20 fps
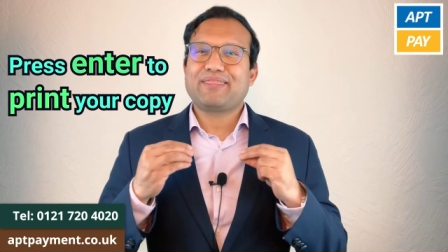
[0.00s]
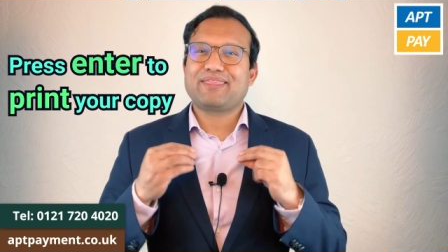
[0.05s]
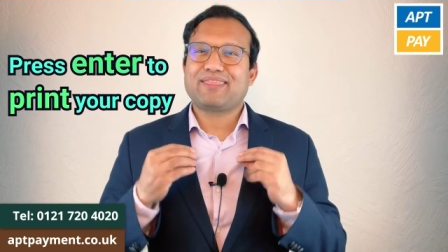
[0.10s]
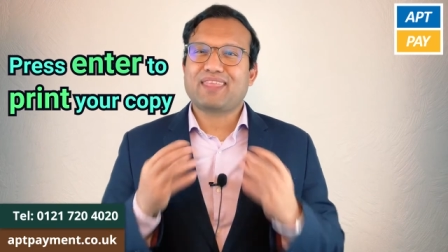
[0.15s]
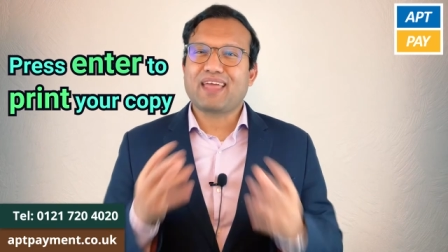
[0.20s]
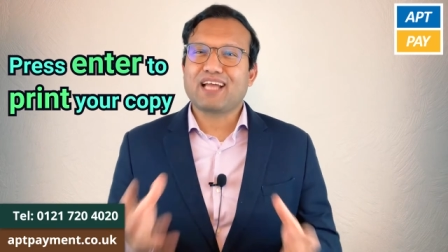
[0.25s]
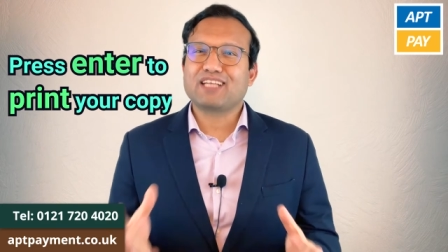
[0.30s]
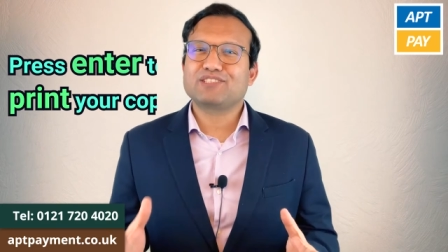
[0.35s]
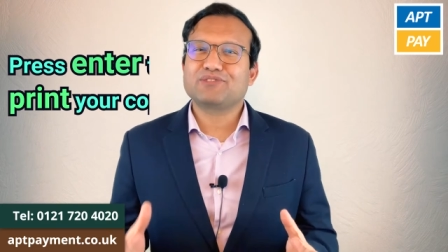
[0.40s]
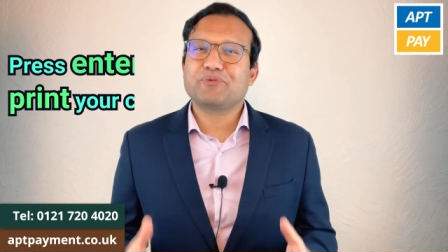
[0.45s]

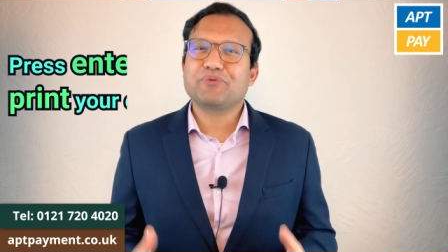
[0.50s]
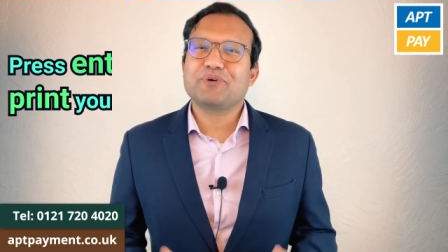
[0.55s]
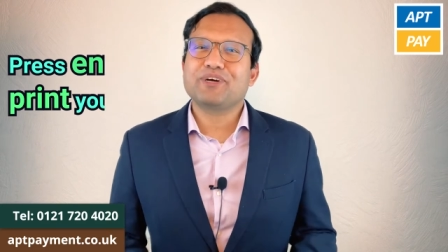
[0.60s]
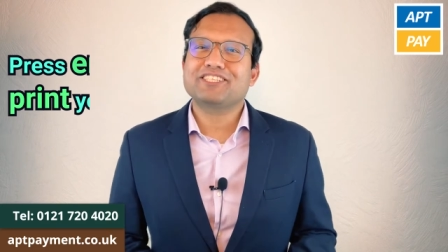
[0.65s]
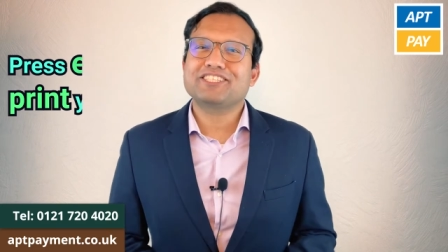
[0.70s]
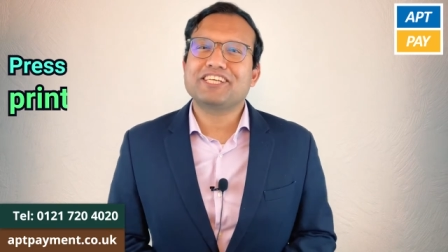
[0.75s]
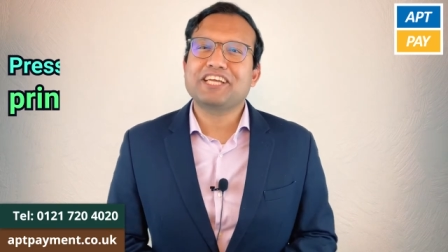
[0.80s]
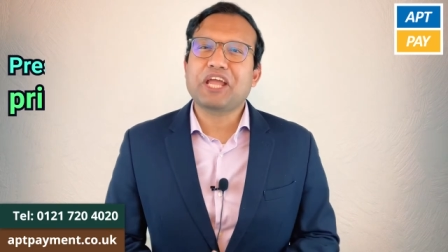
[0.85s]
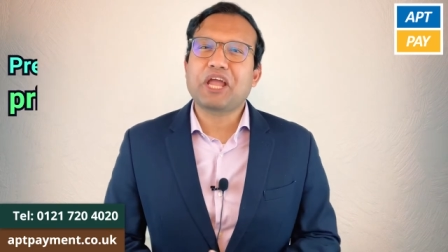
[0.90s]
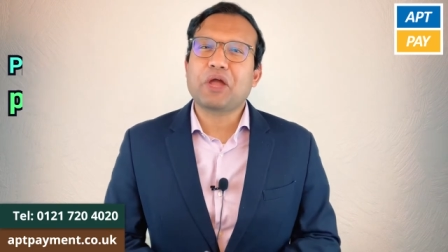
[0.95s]
Thanks for
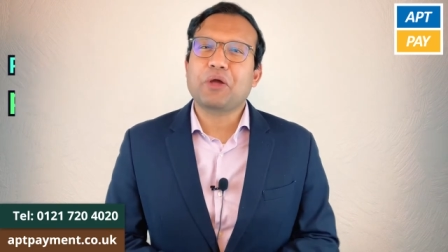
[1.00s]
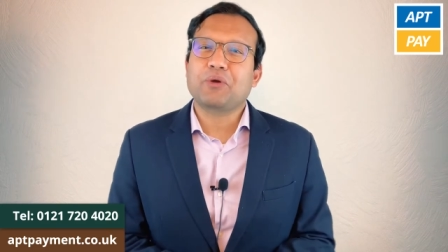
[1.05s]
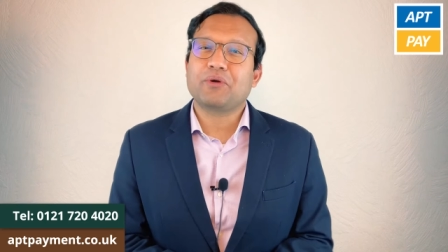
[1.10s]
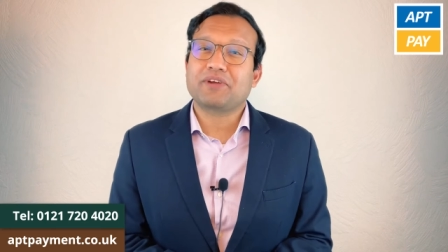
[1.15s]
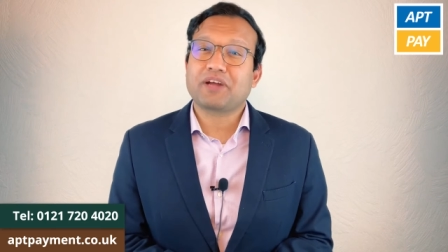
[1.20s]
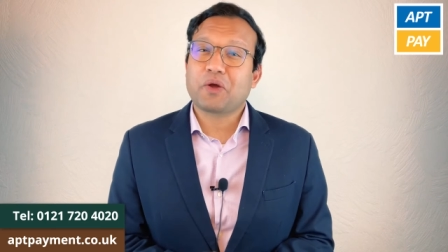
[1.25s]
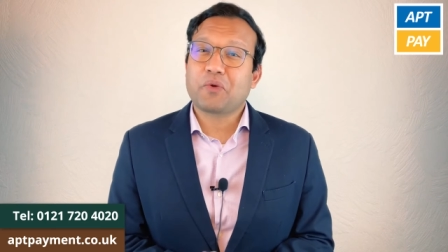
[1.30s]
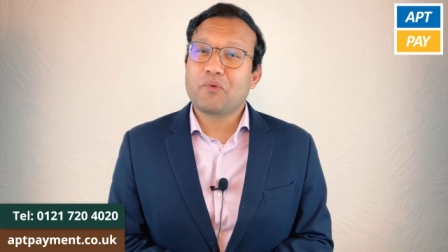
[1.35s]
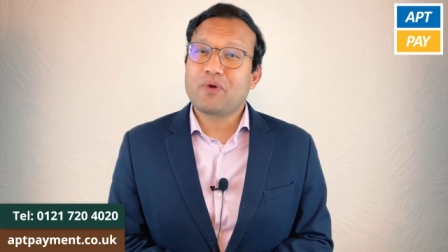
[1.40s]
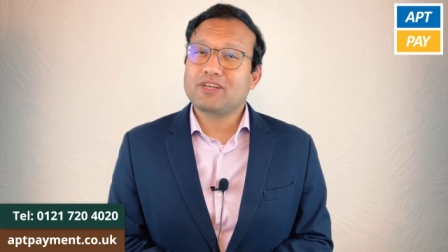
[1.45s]
watching. Got
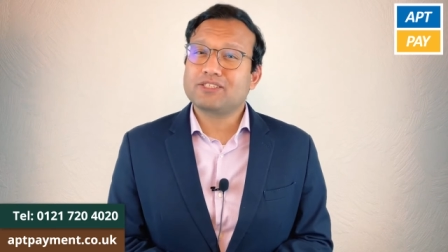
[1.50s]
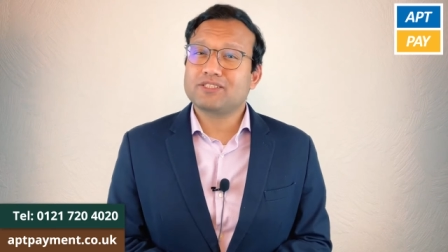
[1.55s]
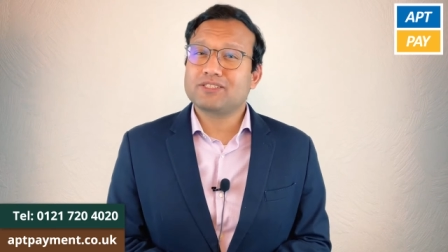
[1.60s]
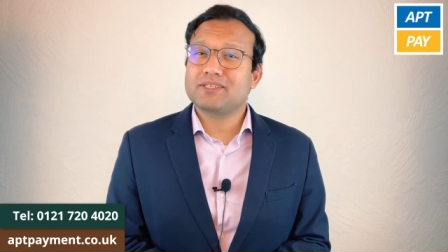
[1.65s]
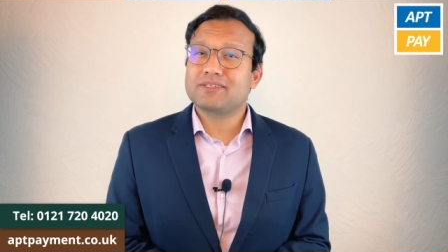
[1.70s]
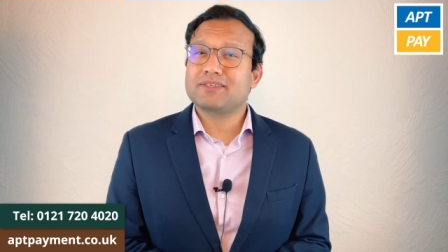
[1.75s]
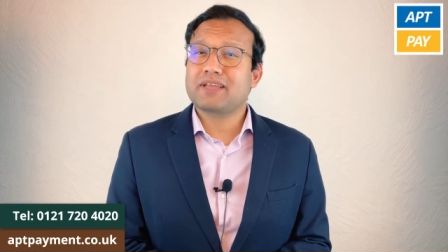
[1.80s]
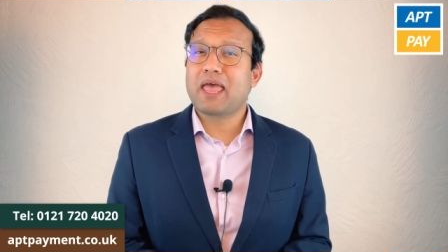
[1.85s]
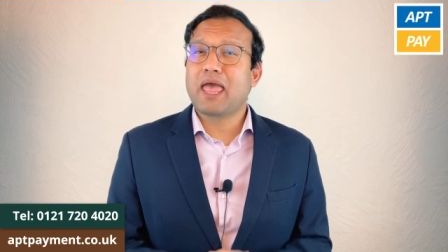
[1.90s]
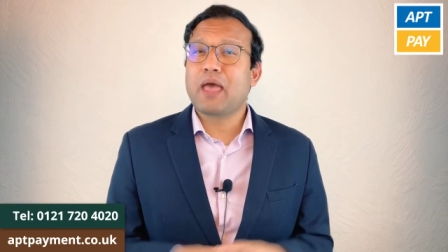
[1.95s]
a
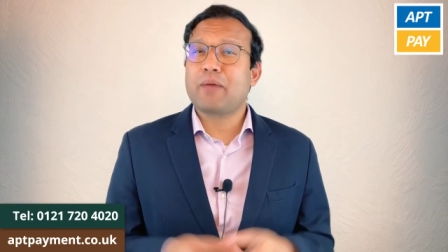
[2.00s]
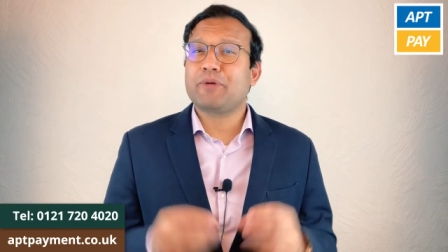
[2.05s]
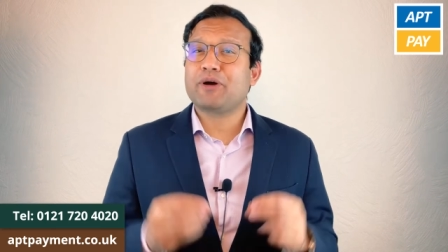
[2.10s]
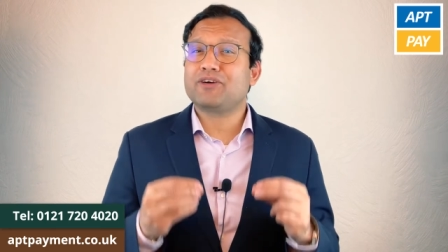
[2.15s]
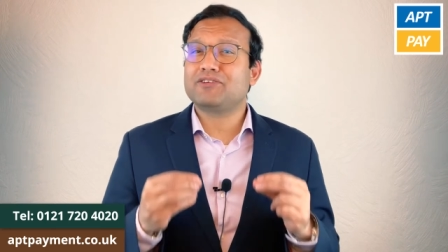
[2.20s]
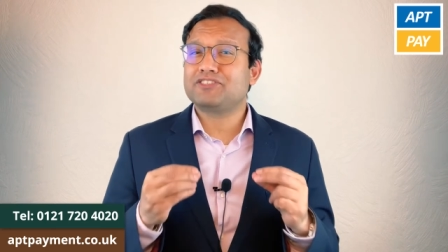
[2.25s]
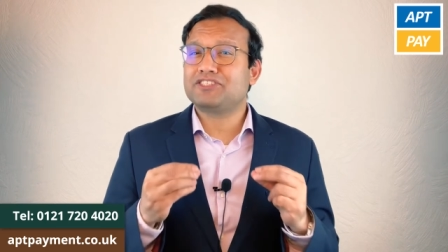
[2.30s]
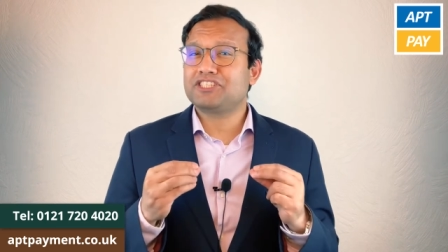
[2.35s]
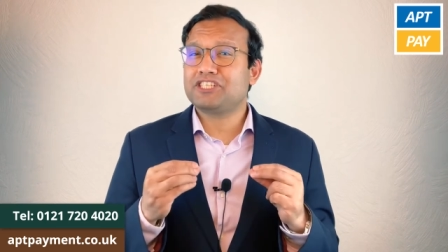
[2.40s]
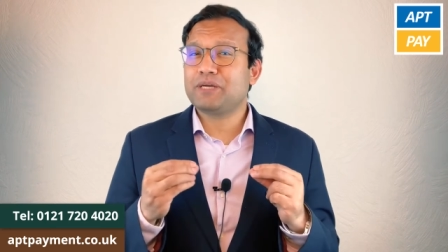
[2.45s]
question
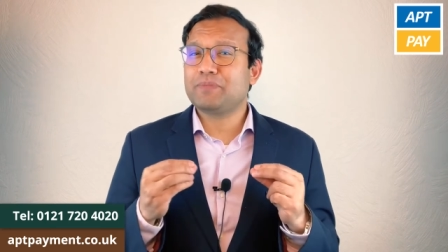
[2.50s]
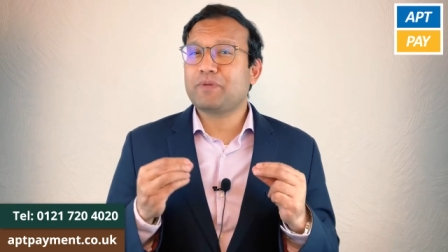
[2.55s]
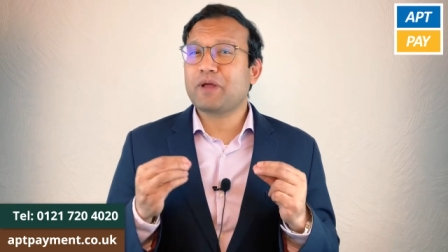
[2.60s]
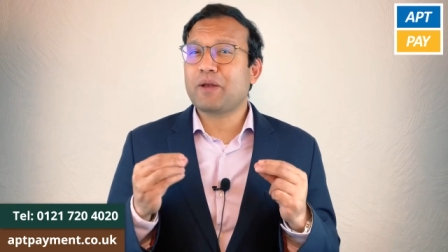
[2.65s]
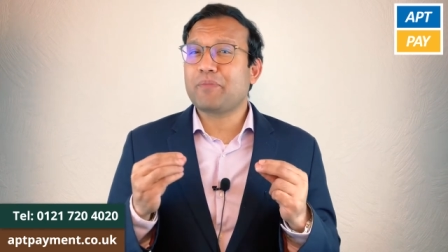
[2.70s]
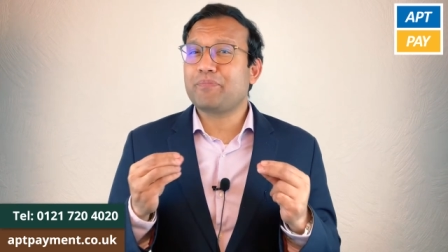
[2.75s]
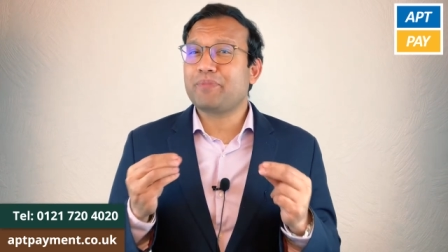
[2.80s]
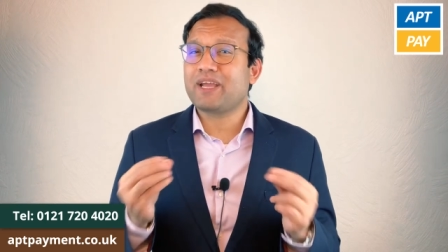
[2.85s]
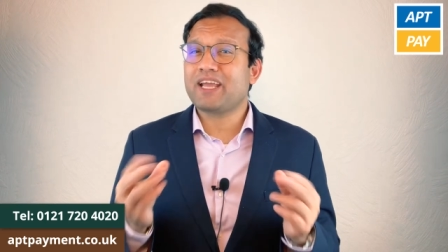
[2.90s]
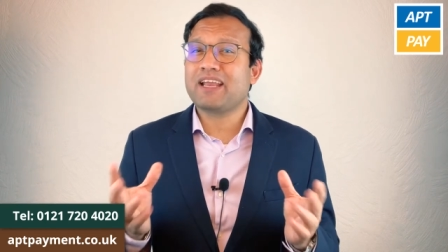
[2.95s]
about chip
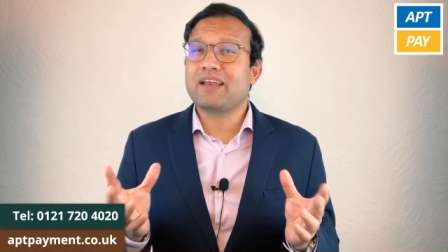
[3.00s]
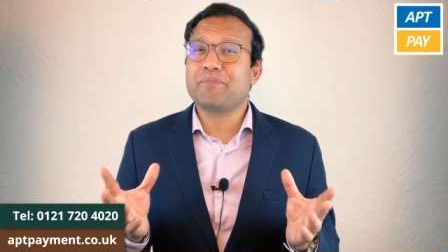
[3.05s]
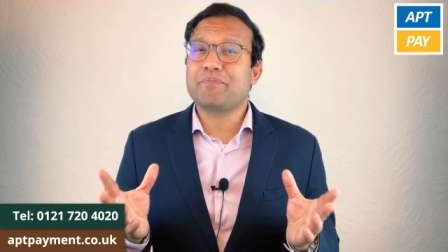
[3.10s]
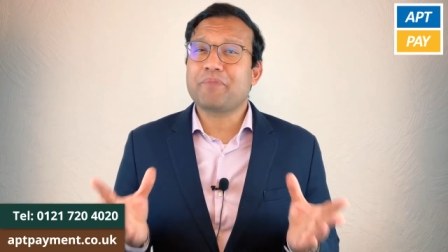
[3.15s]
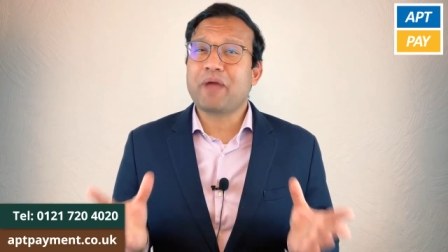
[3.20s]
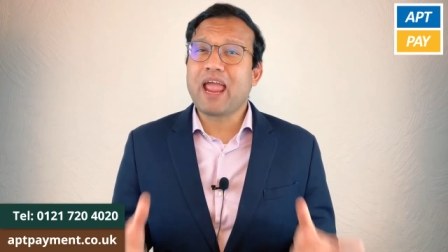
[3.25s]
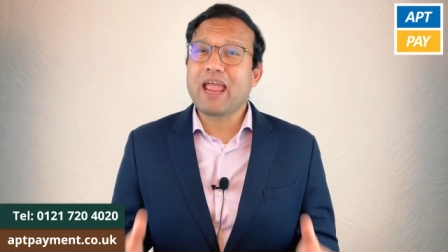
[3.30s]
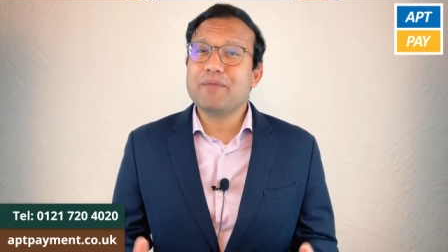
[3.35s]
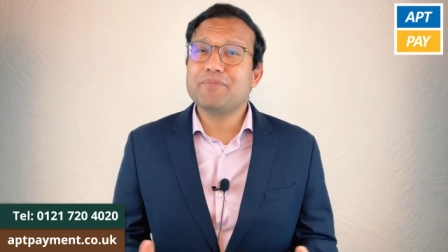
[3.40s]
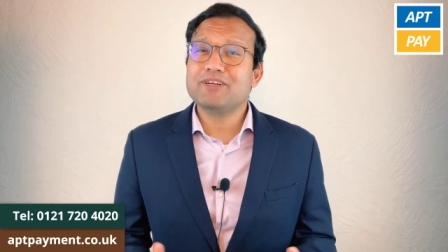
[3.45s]
and pin
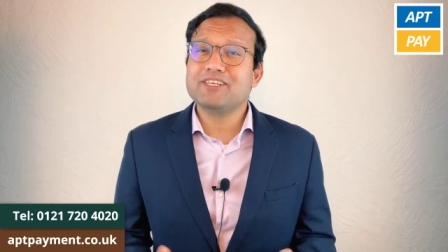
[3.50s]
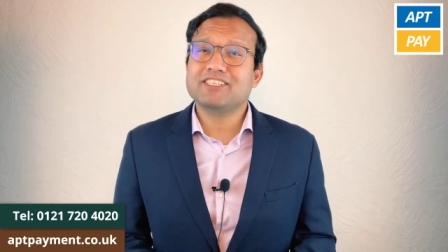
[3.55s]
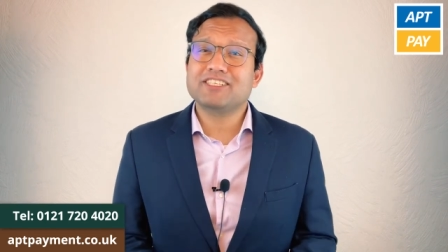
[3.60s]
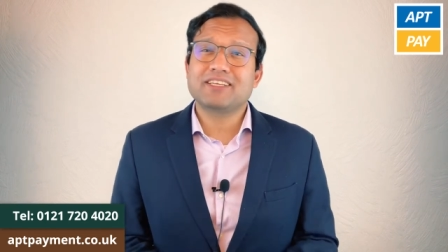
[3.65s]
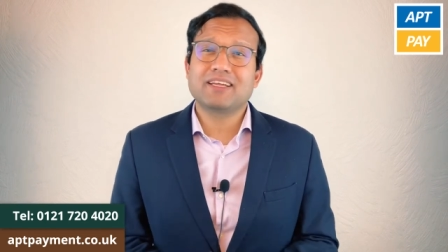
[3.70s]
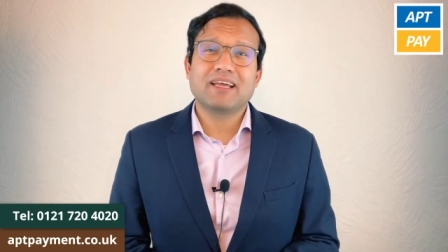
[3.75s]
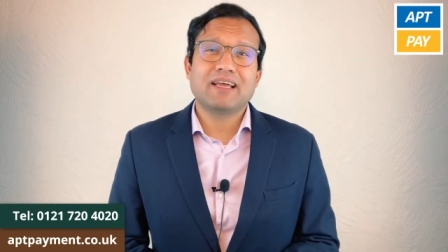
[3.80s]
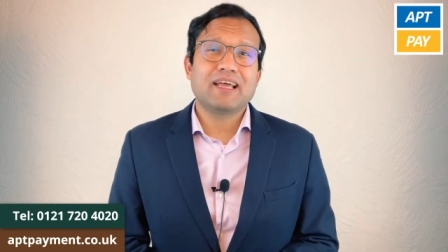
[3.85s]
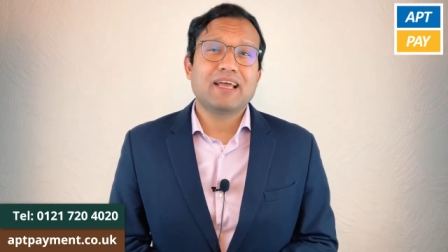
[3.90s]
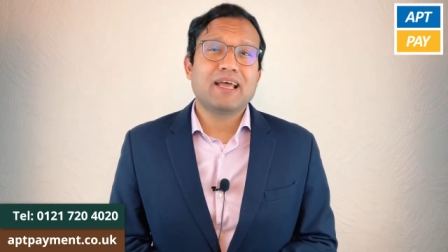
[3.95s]
payments?